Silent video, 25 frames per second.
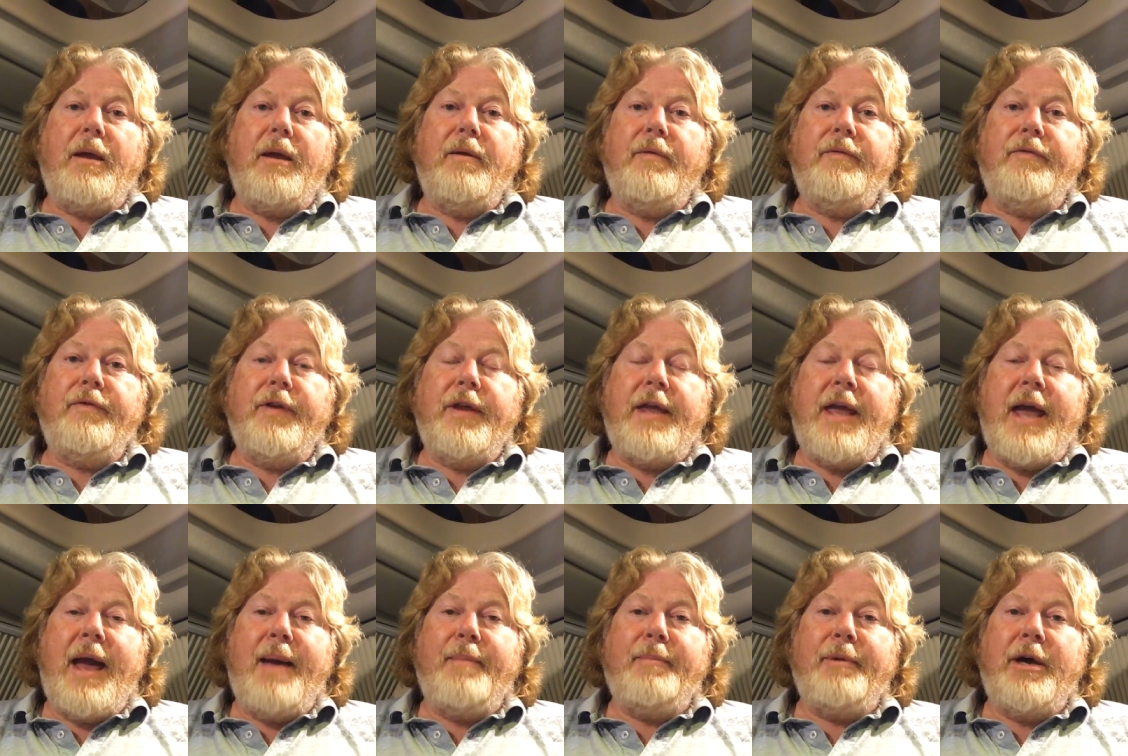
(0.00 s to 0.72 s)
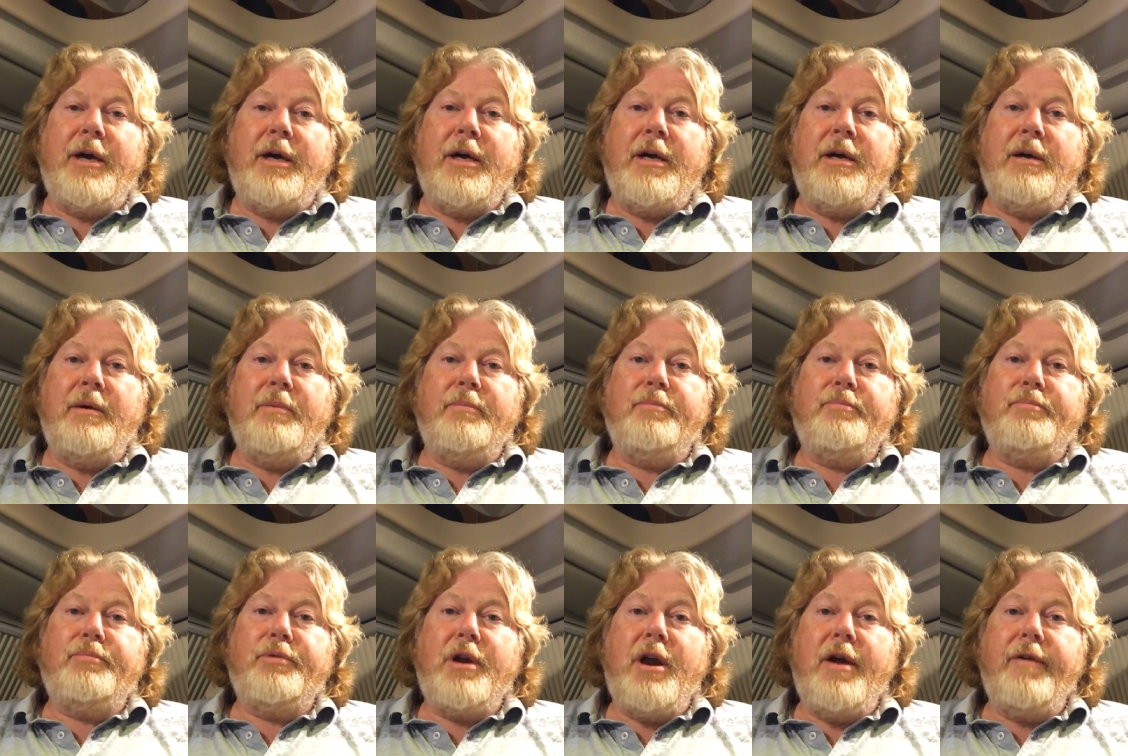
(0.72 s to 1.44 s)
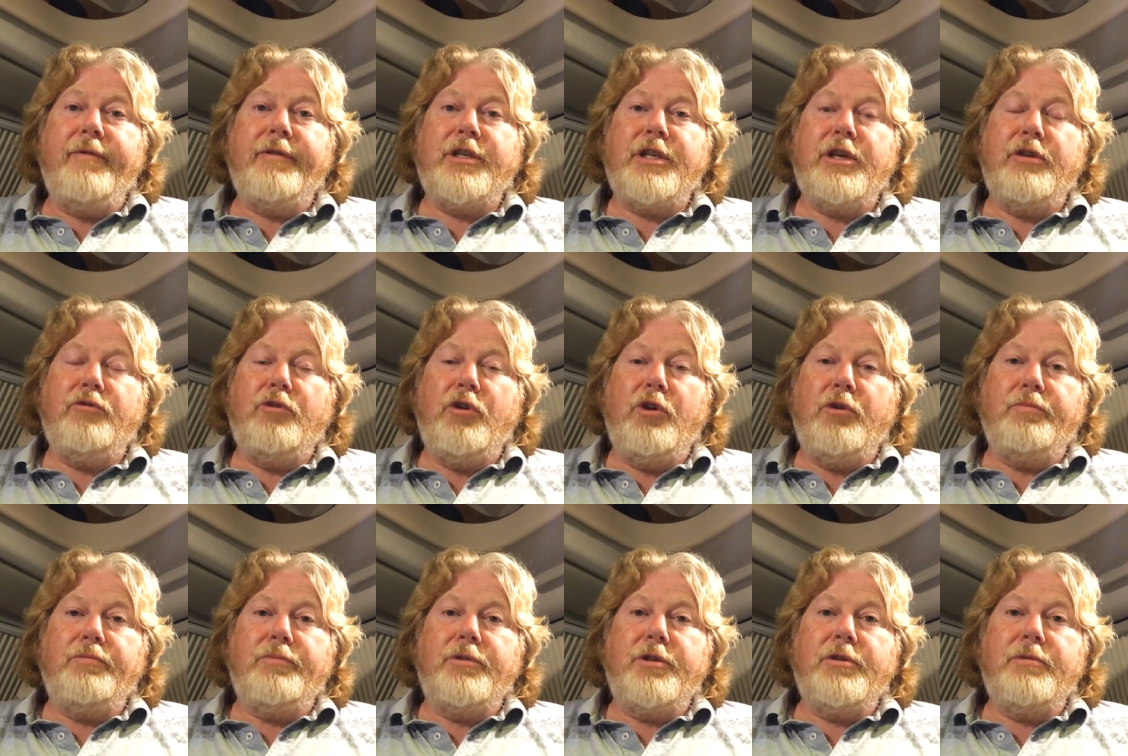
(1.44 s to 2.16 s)
Fiamma privacy
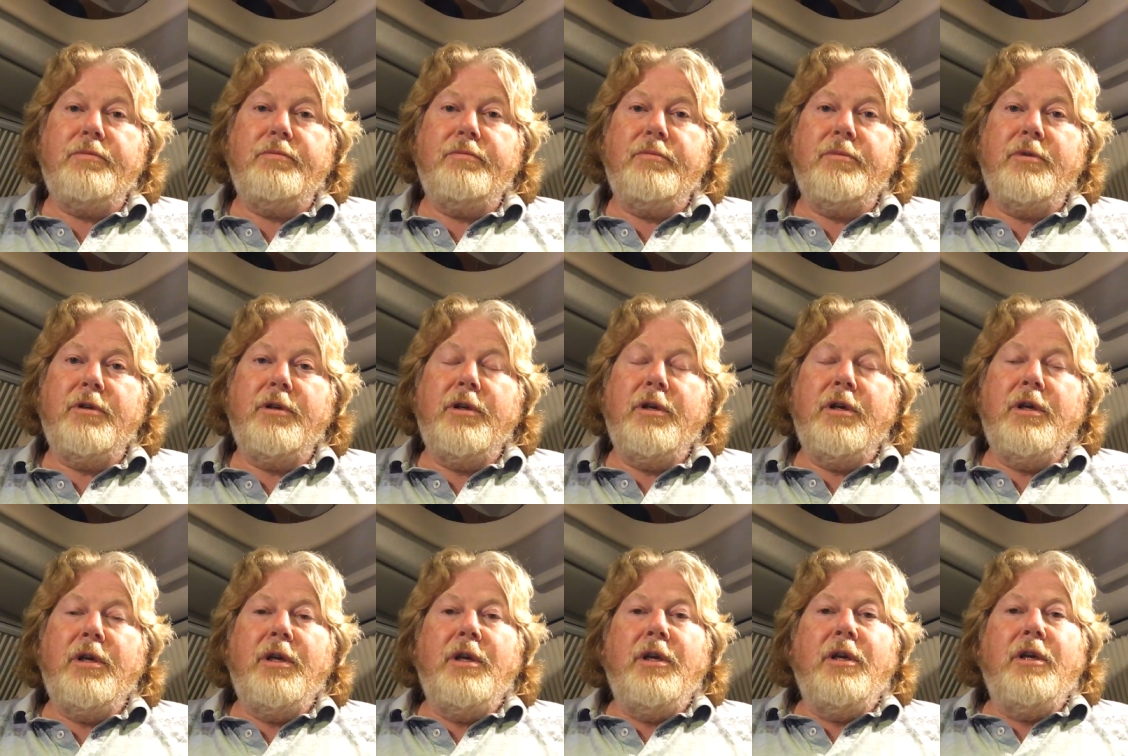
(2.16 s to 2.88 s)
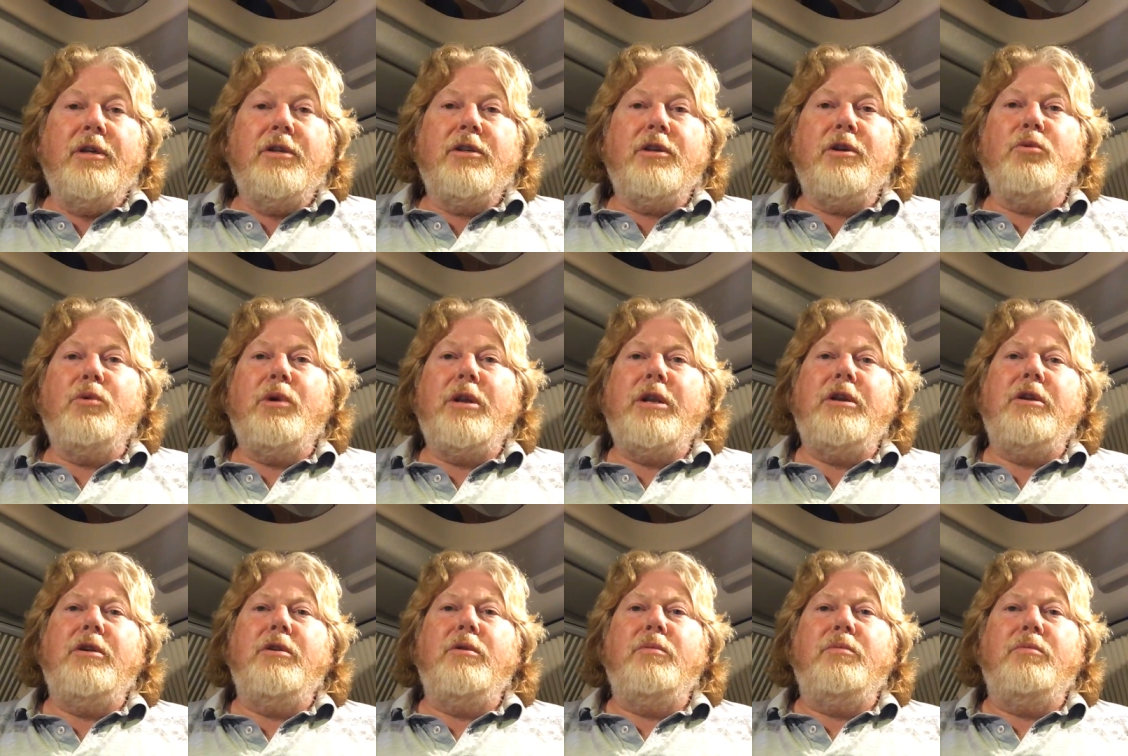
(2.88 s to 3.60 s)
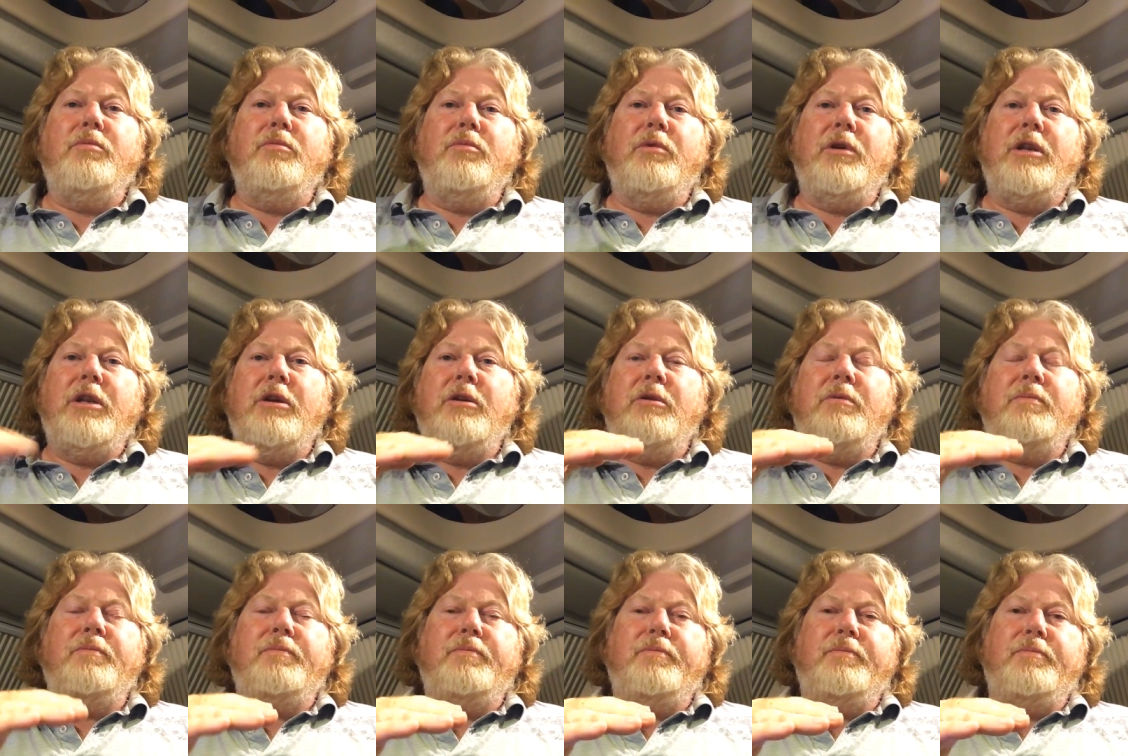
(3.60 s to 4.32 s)
rooms. So when you
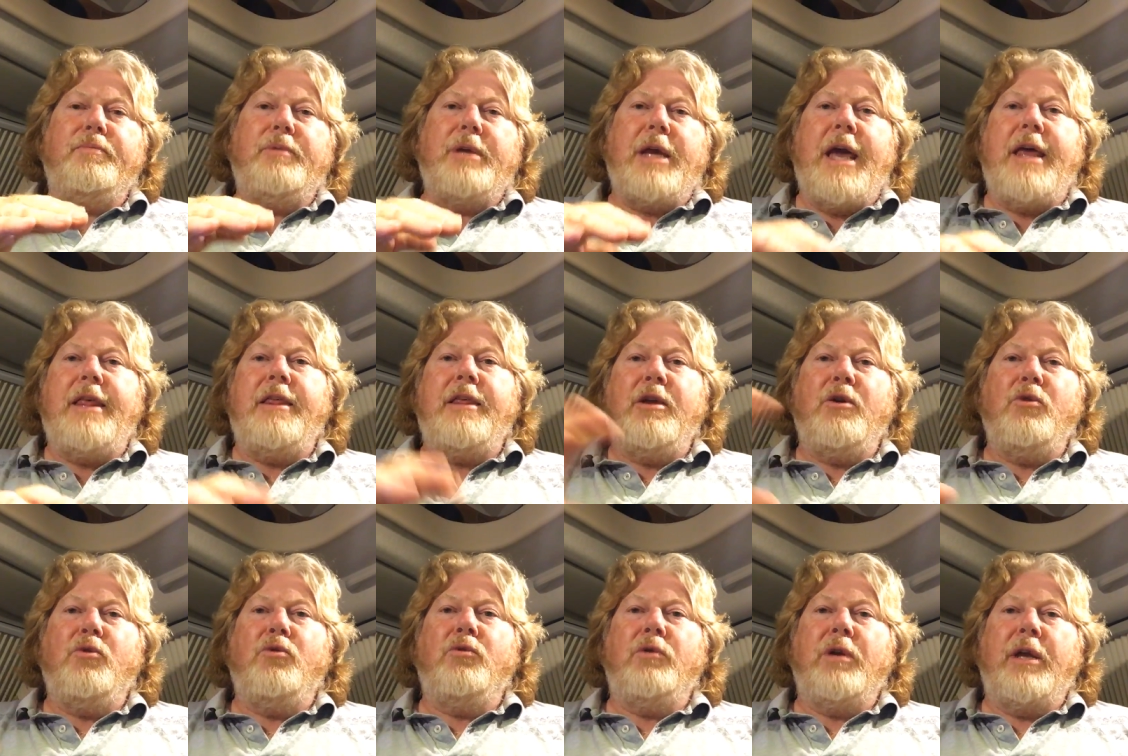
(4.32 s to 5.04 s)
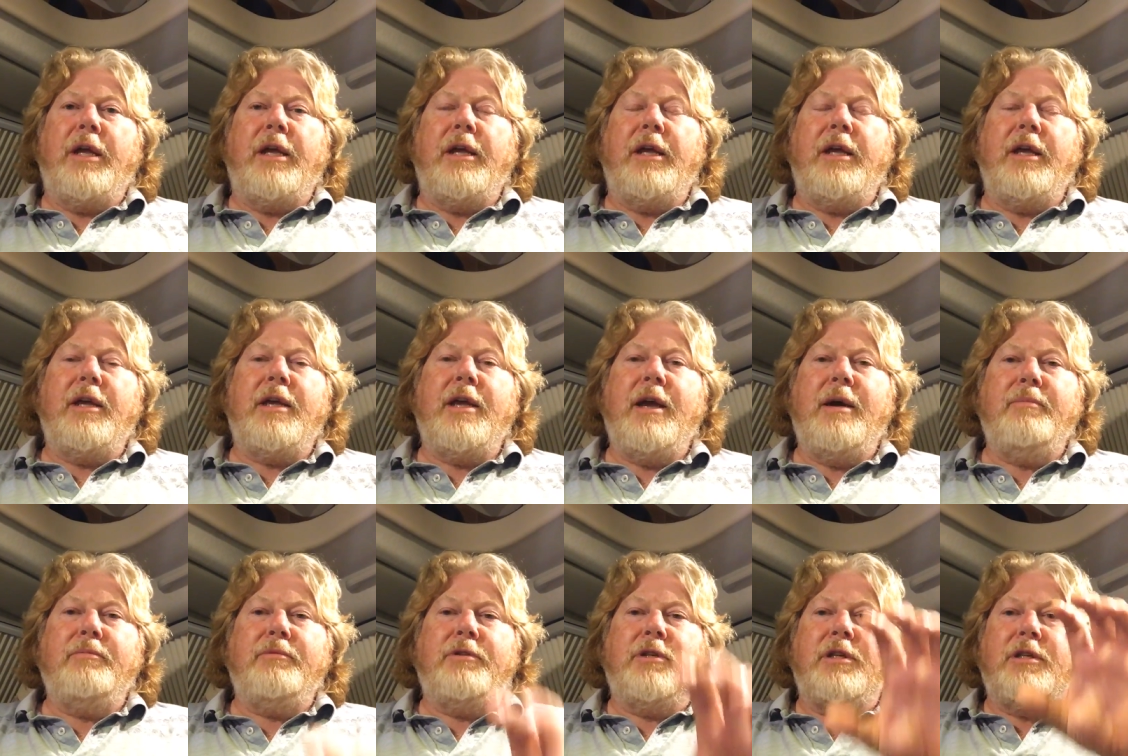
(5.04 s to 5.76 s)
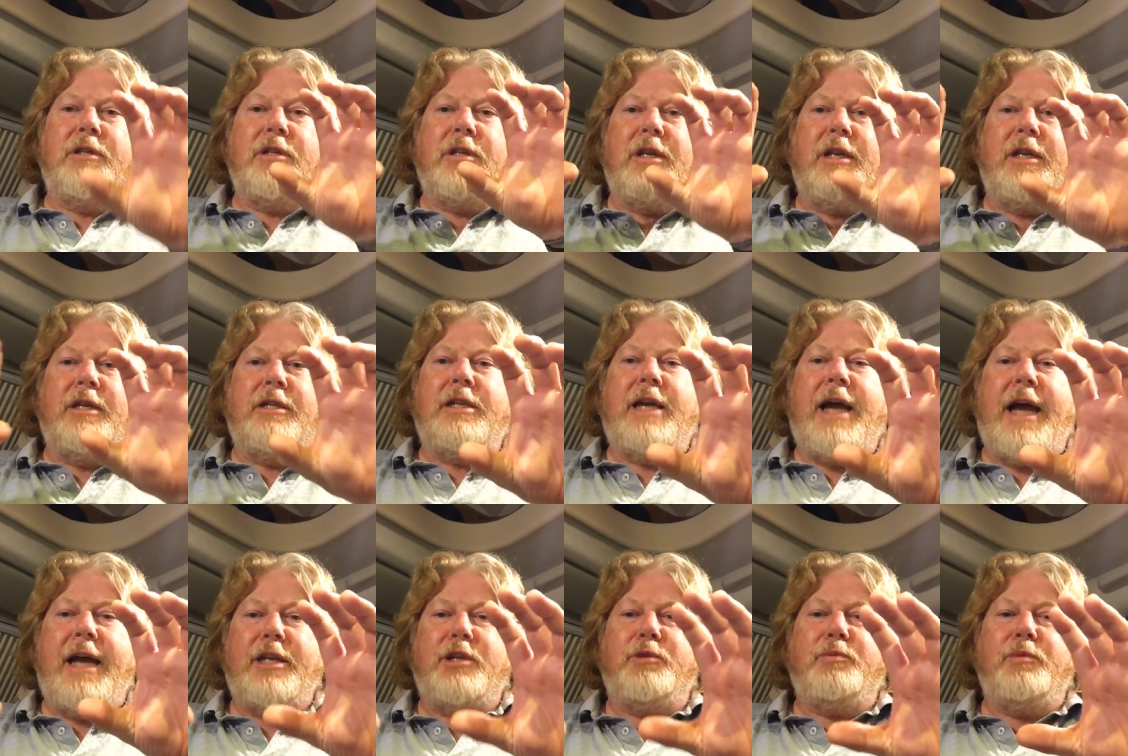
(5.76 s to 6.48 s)
get the awning. It comes as an
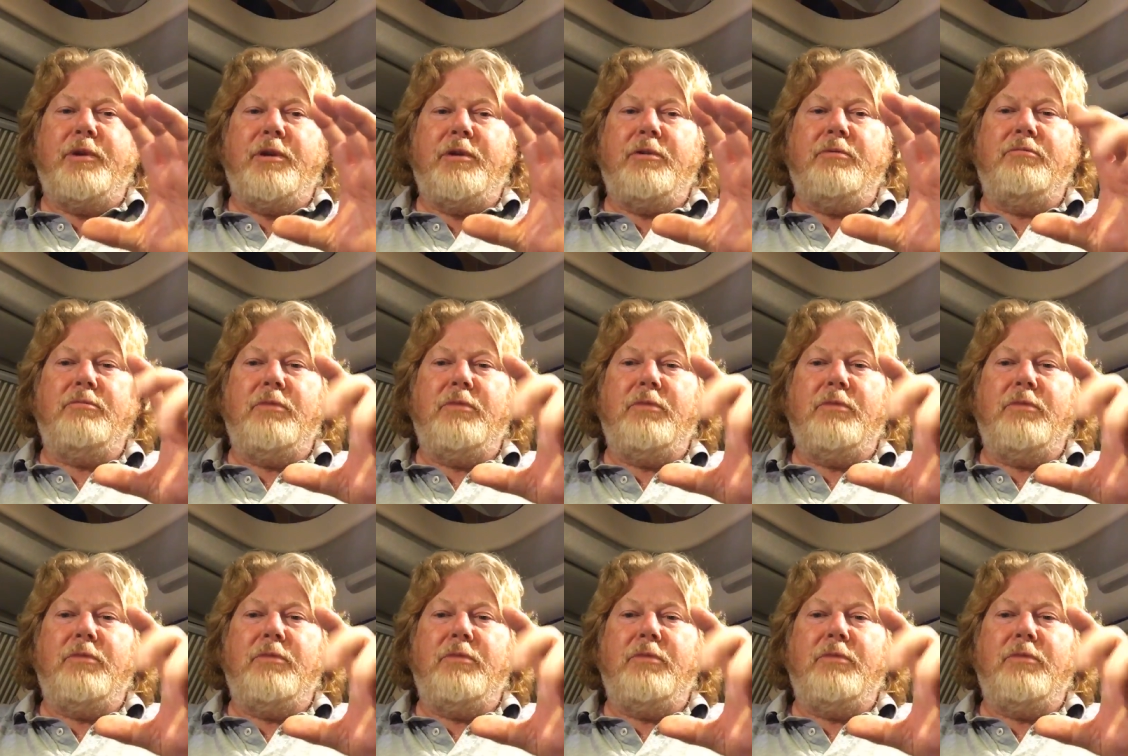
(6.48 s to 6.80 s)
attachment.